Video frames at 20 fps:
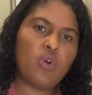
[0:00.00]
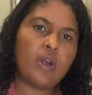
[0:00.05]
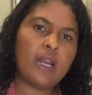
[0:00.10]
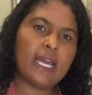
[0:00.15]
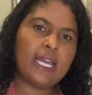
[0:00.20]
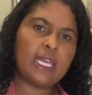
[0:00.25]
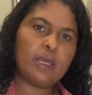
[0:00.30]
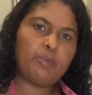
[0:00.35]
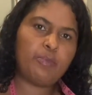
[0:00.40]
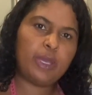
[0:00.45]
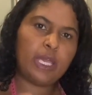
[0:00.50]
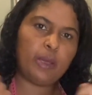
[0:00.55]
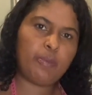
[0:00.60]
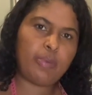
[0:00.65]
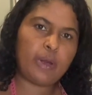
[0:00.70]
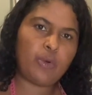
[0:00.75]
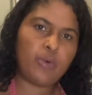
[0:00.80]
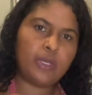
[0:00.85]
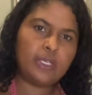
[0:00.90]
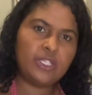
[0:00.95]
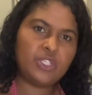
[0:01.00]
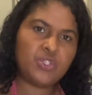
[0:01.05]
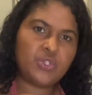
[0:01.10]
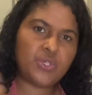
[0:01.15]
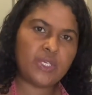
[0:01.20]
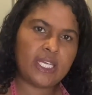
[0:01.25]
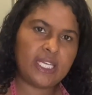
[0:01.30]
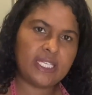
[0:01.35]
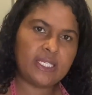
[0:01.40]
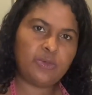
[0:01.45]
like a paper when you
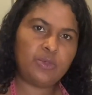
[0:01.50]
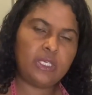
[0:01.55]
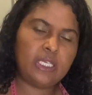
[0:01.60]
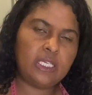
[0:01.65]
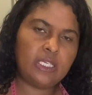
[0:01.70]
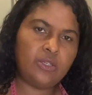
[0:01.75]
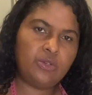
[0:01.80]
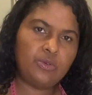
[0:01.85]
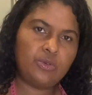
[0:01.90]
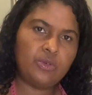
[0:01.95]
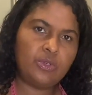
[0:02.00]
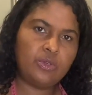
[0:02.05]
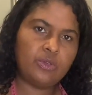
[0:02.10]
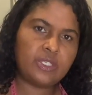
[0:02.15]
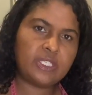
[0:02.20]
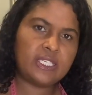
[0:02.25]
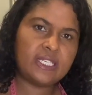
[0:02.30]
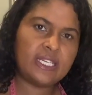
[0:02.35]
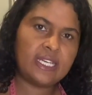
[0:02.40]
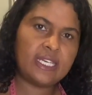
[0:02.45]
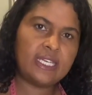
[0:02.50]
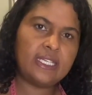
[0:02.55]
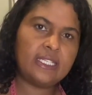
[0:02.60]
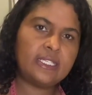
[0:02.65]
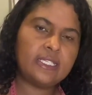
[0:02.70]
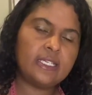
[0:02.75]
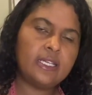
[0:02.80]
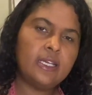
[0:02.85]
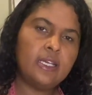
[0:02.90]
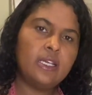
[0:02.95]
tear
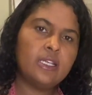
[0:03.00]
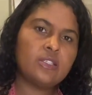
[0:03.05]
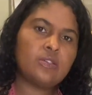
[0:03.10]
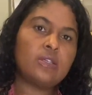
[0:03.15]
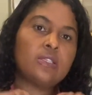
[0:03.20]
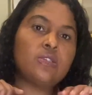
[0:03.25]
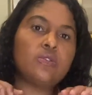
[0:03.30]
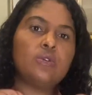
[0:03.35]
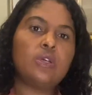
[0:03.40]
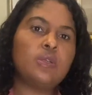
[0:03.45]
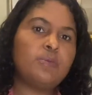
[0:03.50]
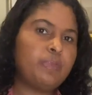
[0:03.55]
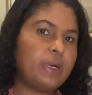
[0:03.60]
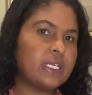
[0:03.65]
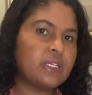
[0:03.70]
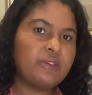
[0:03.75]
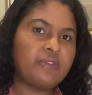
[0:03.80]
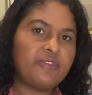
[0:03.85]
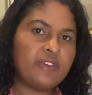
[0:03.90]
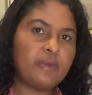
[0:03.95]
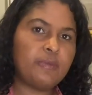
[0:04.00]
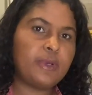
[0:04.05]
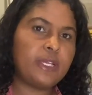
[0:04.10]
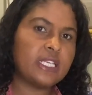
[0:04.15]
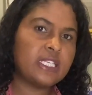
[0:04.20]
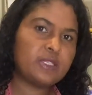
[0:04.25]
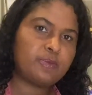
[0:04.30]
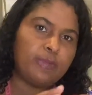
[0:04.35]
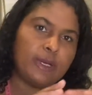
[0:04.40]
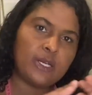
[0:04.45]
it. So it's not part of
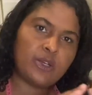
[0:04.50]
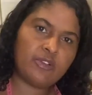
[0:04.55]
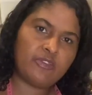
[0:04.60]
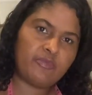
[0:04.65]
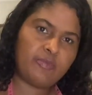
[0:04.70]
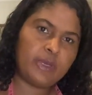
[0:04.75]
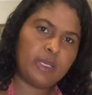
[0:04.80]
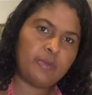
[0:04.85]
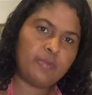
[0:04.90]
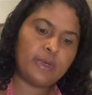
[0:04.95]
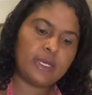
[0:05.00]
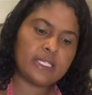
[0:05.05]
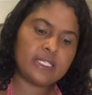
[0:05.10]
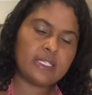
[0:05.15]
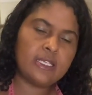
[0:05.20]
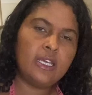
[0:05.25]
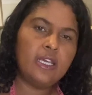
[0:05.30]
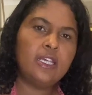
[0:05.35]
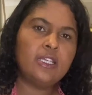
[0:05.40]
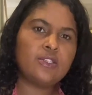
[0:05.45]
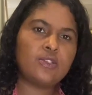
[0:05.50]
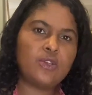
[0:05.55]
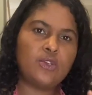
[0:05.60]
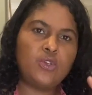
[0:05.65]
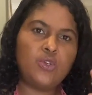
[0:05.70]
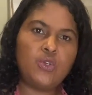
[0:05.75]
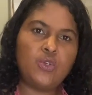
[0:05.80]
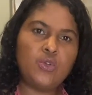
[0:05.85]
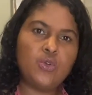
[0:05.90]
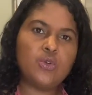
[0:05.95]
fabric, it's part of papers. So
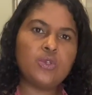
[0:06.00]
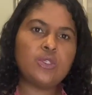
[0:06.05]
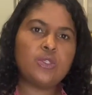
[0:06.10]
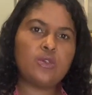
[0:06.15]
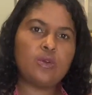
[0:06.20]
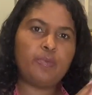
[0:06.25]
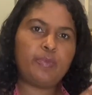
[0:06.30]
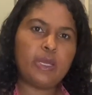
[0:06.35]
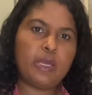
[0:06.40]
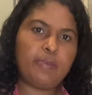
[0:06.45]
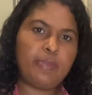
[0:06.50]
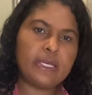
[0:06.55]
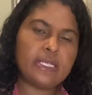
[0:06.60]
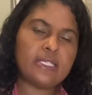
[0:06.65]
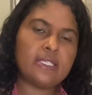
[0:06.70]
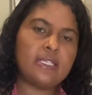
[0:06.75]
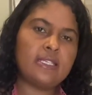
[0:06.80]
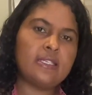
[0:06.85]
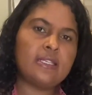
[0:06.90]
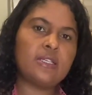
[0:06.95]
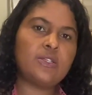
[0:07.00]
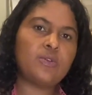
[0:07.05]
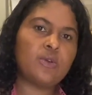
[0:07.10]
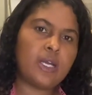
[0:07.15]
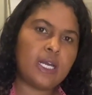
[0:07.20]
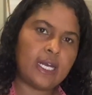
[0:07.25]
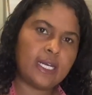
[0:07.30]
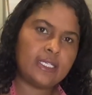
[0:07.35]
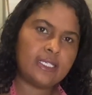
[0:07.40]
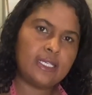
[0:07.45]
you use your paper scissor to
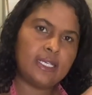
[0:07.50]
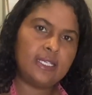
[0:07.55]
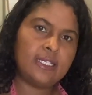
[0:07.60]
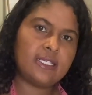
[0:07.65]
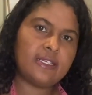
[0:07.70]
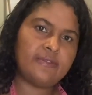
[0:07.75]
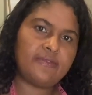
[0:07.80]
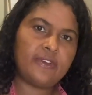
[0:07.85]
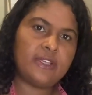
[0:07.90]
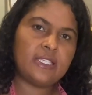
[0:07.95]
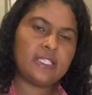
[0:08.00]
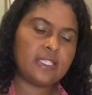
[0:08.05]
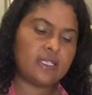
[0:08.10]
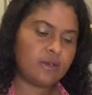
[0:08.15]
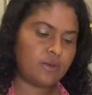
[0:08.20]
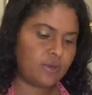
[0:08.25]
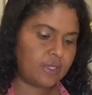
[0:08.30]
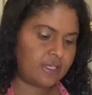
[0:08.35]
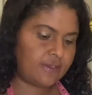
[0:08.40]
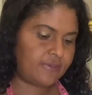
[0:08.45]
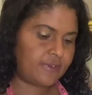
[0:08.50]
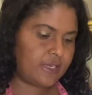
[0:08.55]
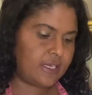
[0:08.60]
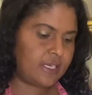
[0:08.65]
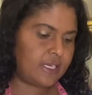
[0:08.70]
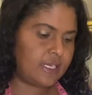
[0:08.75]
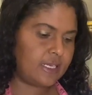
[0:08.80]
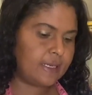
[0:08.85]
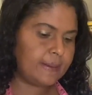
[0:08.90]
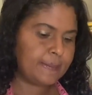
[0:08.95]
cut the interfacing or the
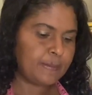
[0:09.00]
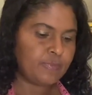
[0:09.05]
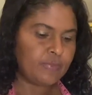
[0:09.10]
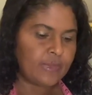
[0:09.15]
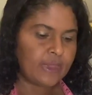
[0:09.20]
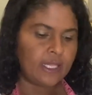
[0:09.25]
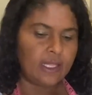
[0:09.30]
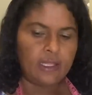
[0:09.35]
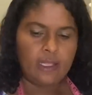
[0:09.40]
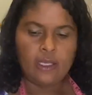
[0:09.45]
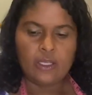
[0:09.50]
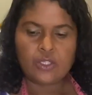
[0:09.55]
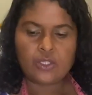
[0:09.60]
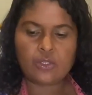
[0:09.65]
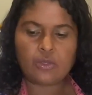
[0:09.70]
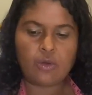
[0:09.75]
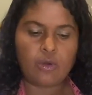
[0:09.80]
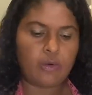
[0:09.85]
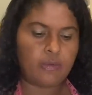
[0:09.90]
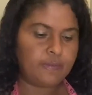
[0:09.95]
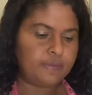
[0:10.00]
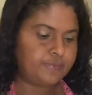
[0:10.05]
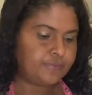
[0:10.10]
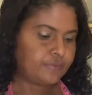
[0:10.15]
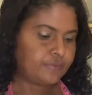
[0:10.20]
violin. So